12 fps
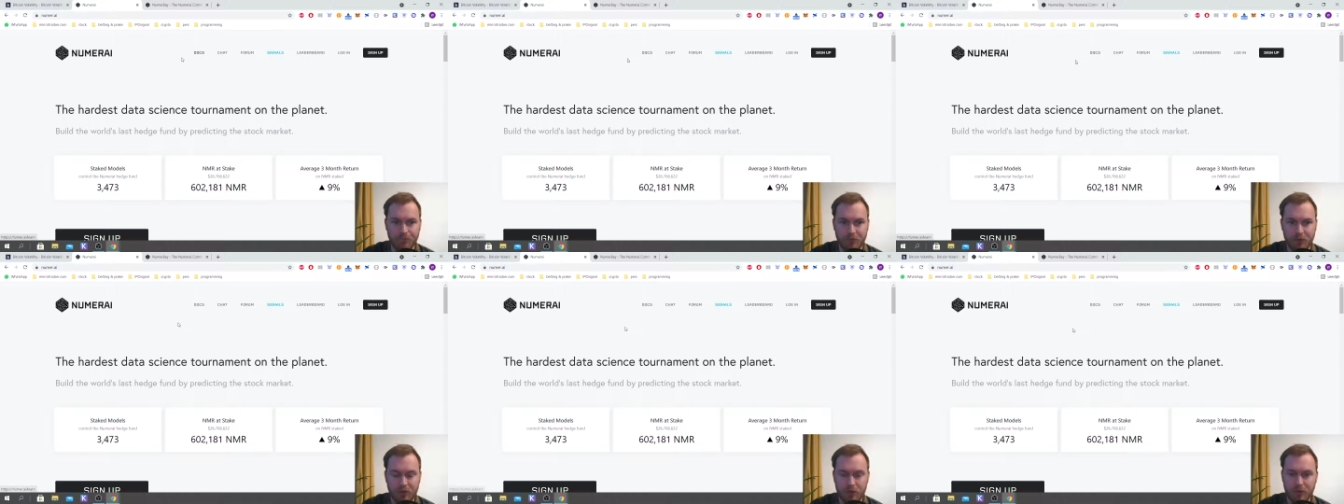
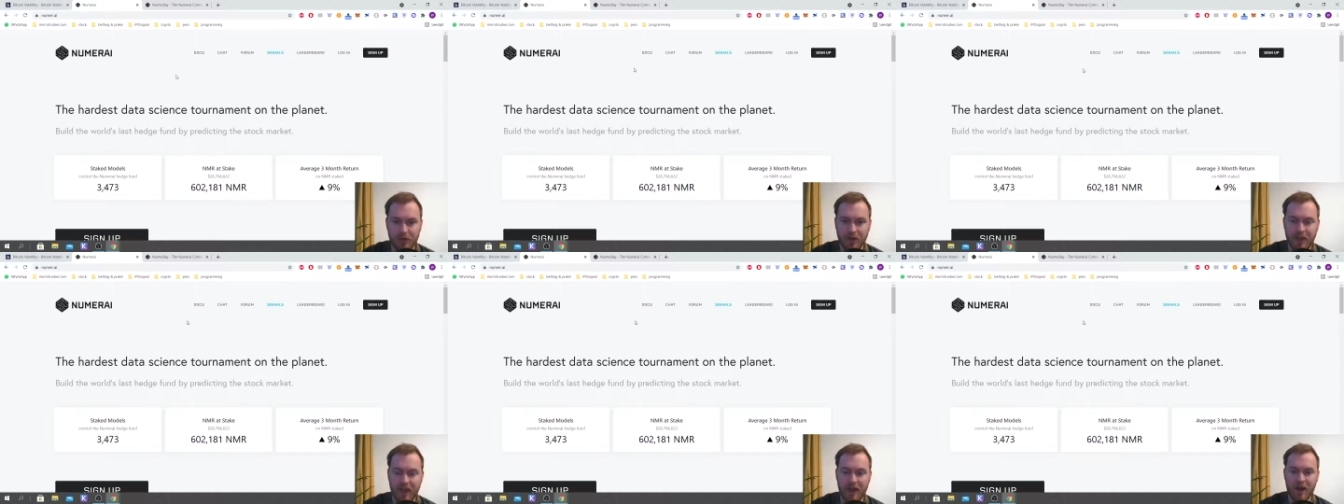
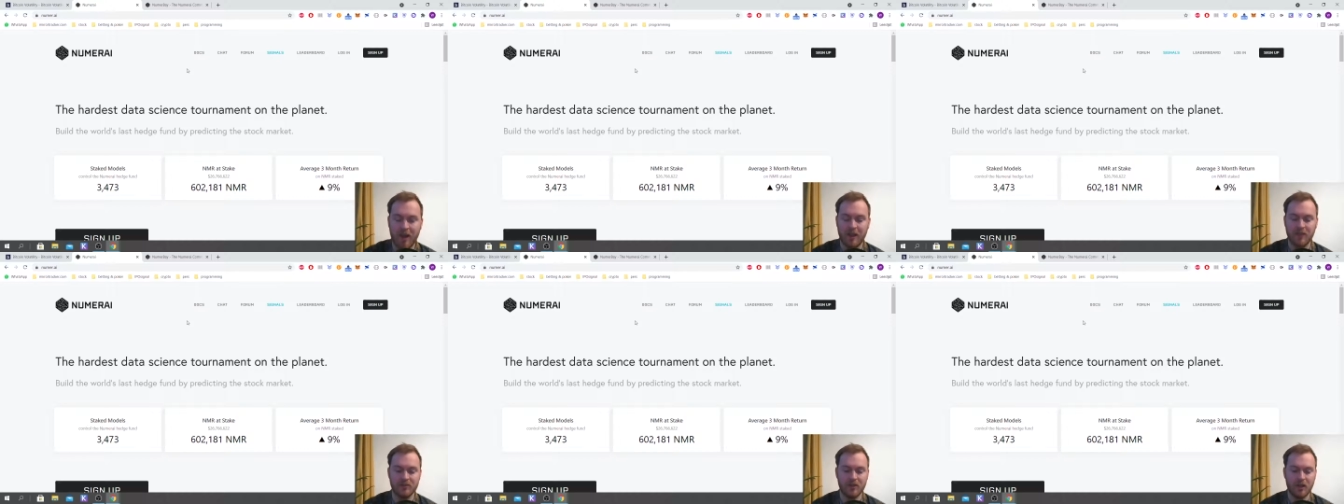numer.ai
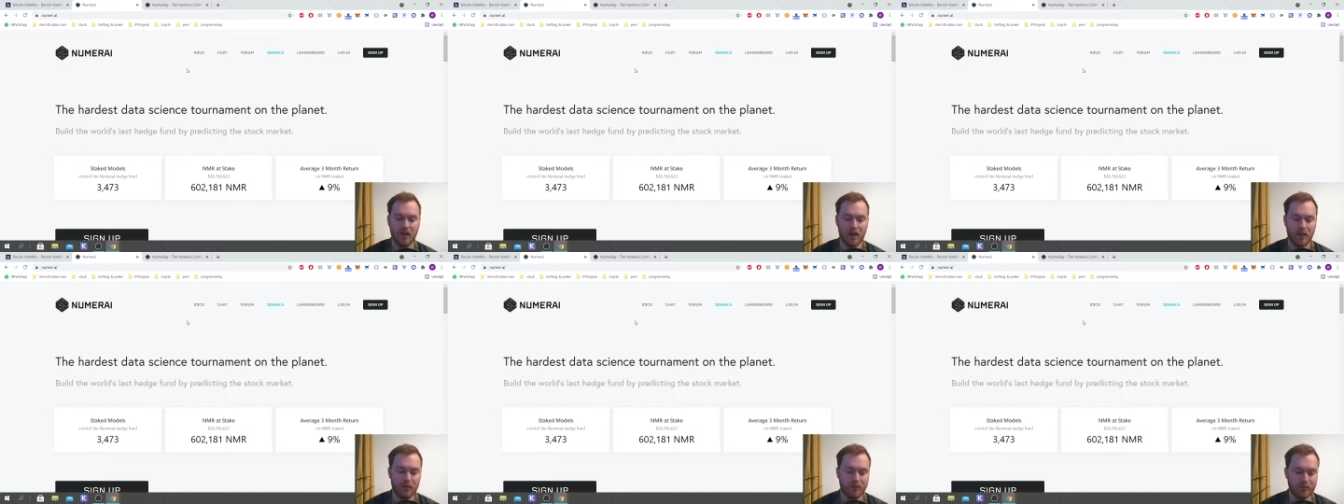is a lot
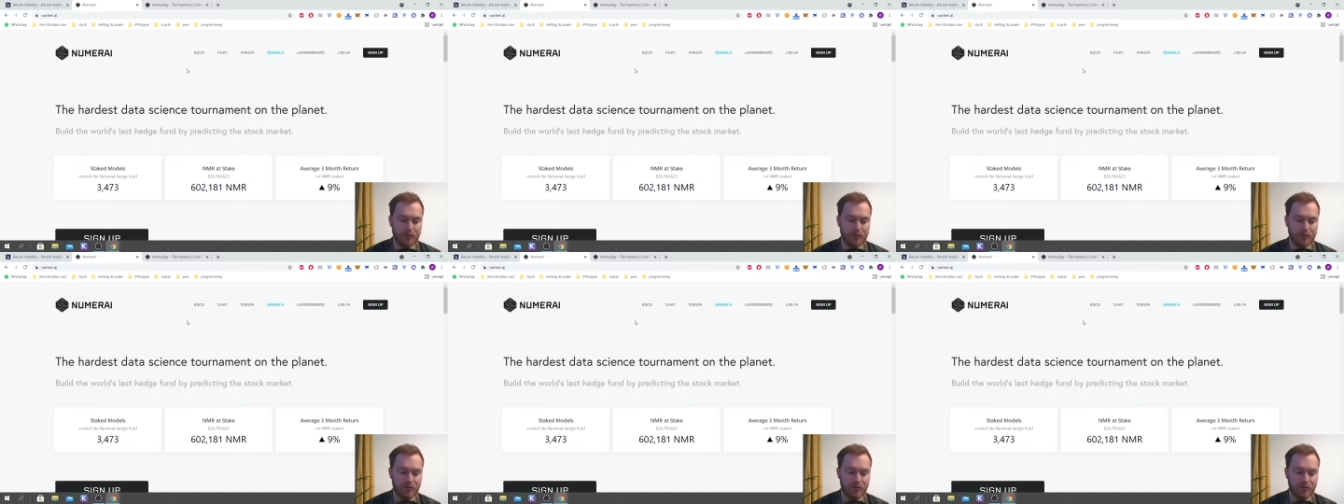of